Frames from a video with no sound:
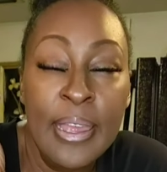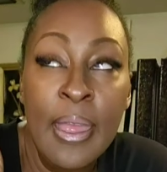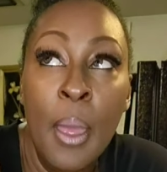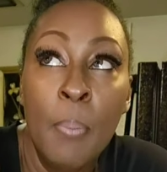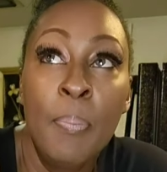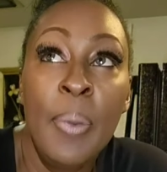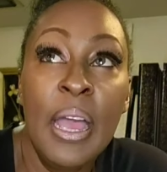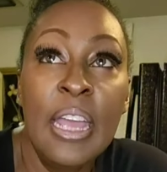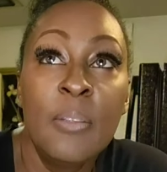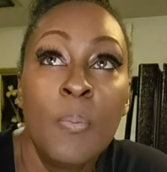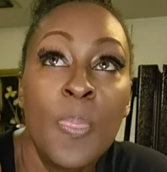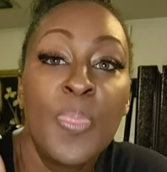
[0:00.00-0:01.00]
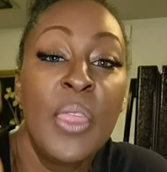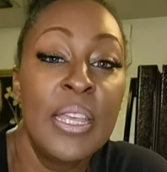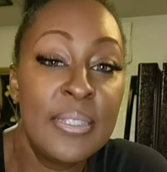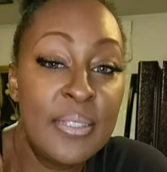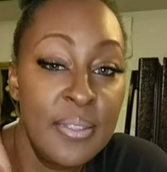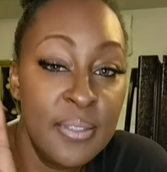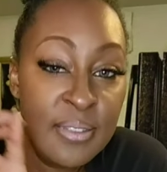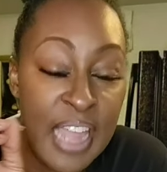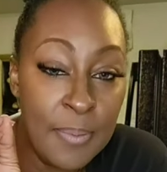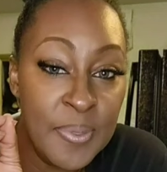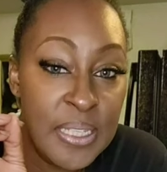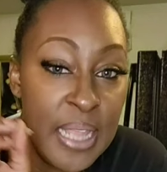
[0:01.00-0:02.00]
But the
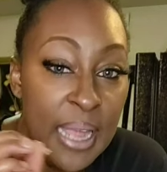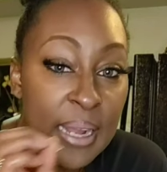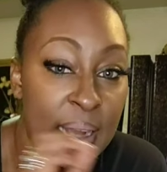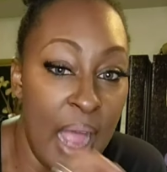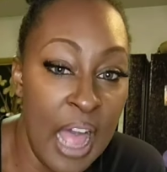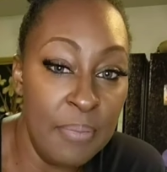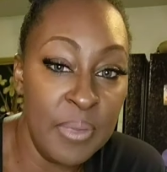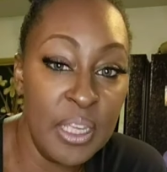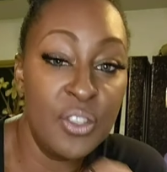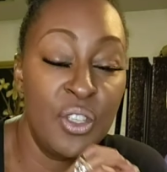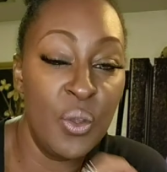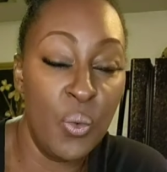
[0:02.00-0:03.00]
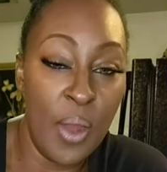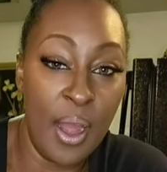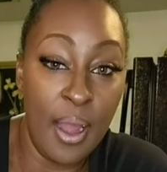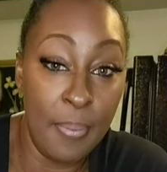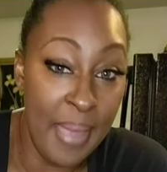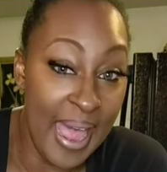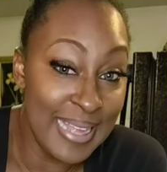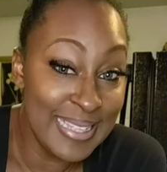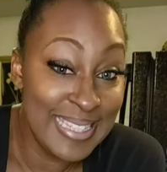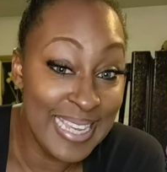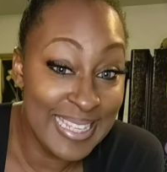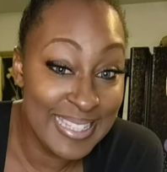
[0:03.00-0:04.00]
steps that got me to where I'm at
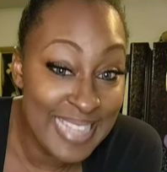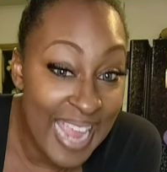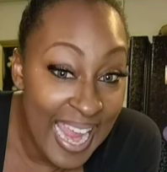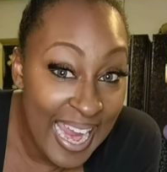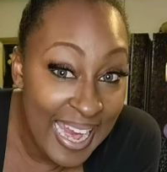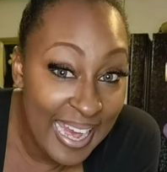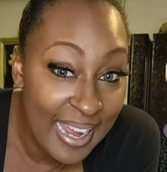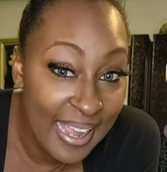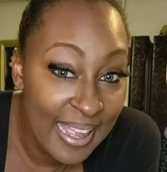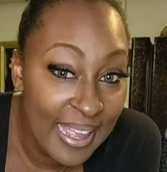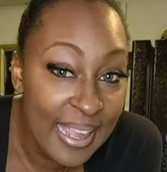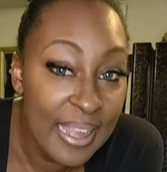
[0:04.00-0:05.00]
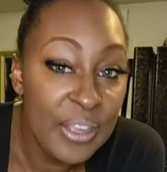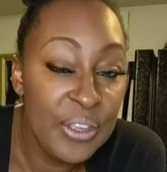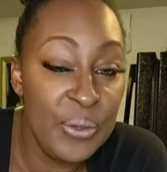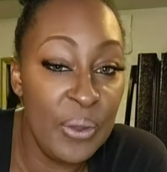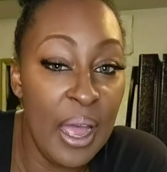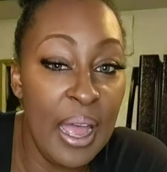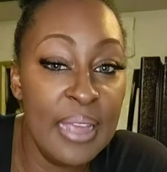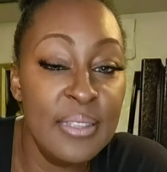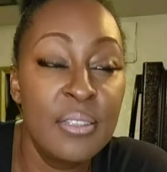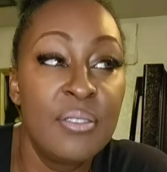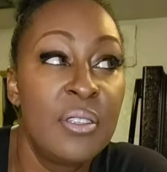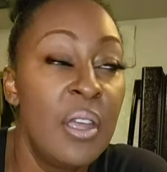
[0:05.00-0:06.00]
today, you guys
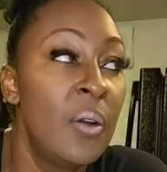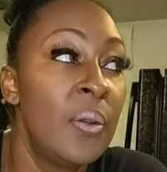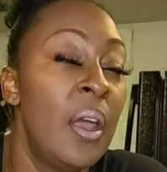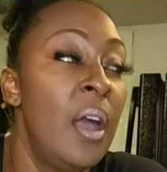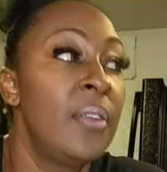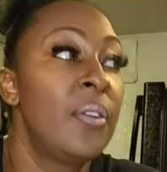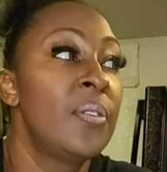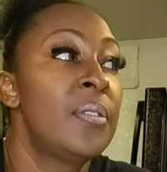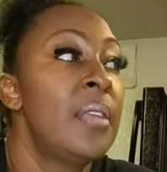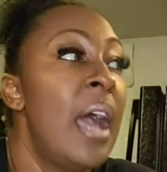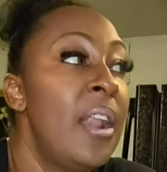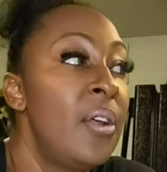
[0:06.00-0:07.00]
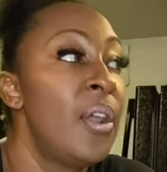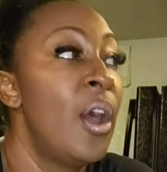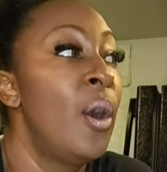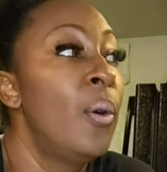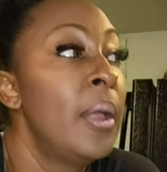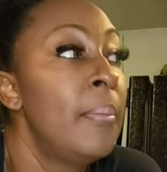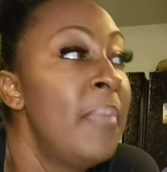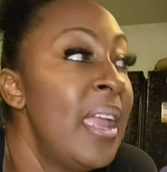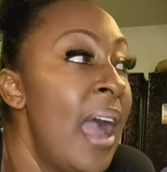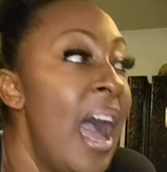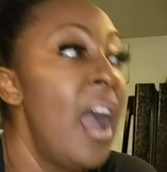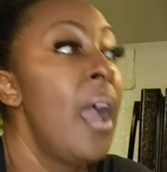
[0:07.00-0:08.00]
don't understand. I don't know. I,
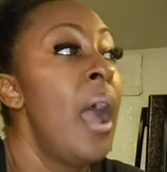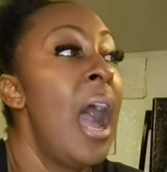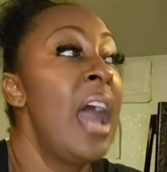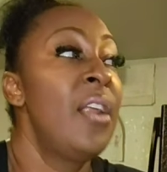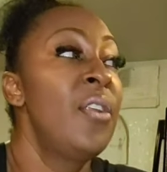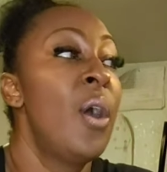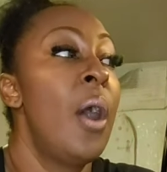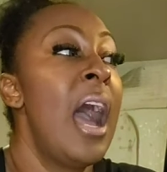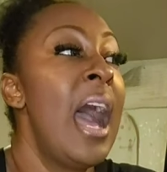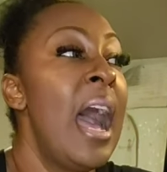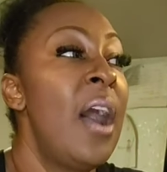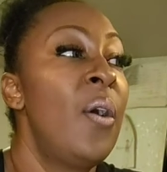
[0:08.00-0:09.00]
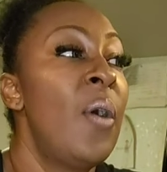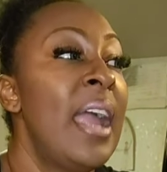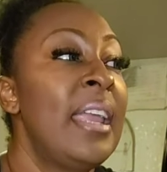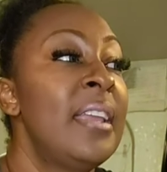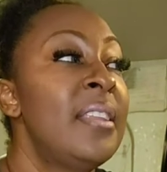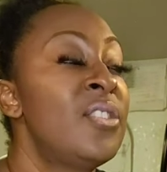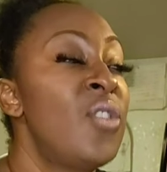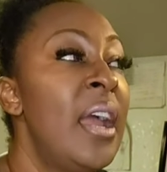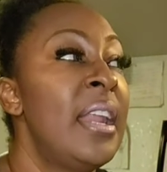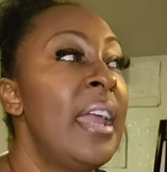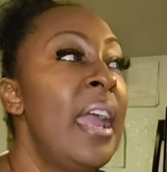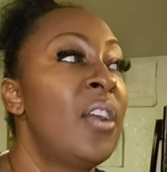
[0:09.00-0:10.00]
I don't know how I can try to
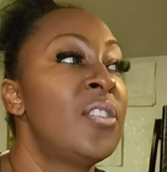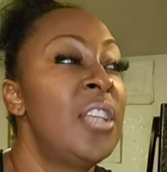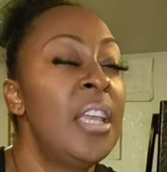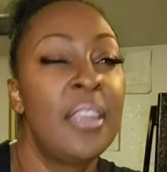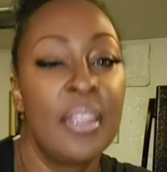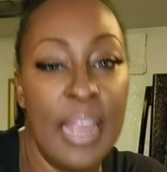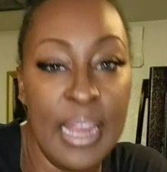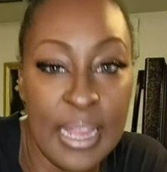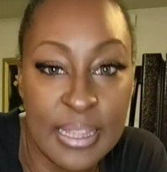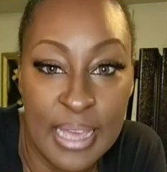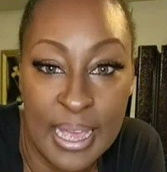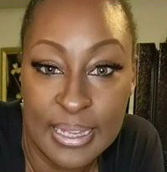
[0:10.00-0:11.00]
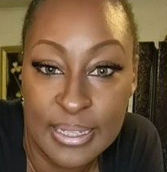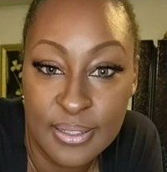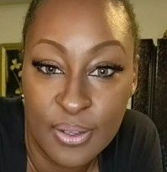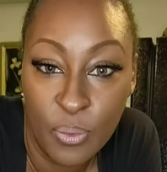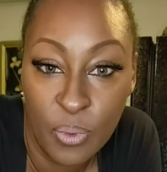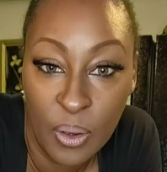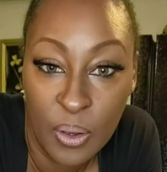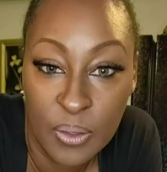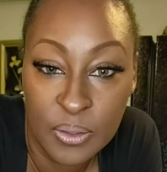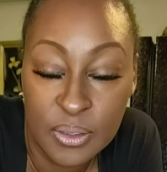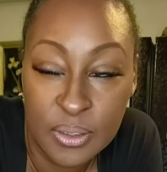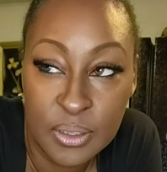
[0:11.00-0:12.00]
articulate in that into
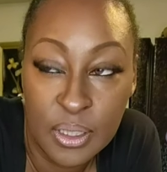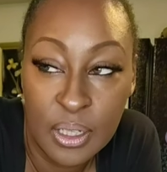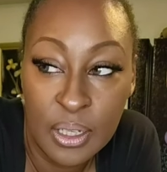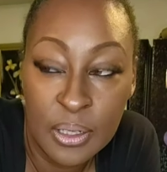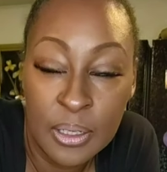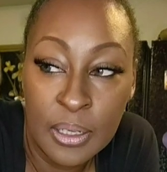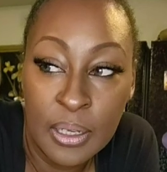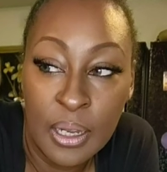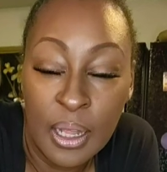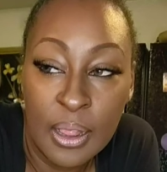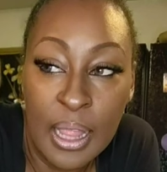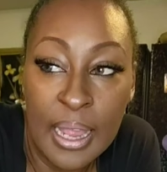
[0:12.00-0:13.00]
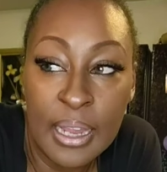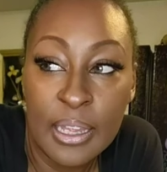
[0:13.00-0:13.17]
words. Like